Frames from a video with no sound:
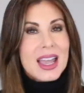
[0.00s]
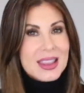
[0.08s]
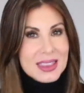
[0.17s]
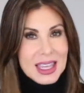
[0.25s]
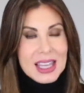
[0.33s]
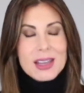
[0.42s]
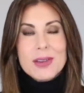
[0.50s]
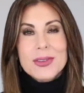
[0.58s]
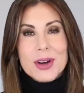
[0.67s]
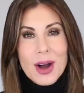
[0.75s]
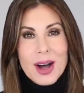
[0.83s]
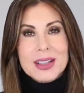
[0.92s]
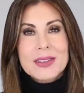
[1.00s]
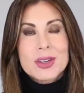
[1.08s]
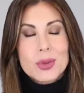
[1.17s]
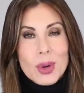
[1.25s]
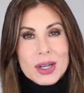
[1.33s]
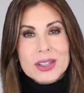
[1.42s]
and thank you for all of
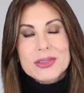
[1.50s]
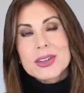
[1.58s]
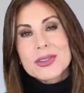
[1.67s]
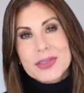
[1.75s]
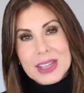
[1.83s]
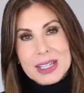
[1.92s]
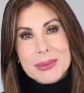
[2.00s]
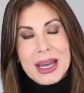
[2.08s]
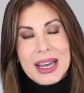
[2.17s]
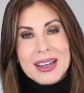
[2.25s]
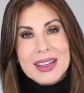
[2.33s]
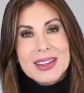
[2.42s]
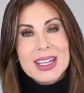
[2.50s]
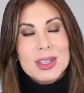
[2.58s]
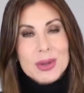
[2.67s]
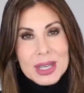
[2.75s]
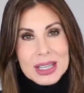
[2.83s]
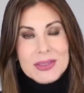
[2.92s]
the wonderful feedback that
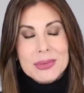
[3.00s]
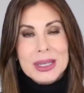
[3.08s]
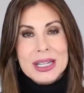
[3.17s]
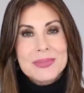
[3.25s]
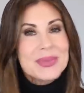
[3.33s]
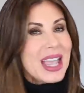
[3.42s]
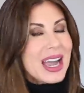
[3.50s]
you give me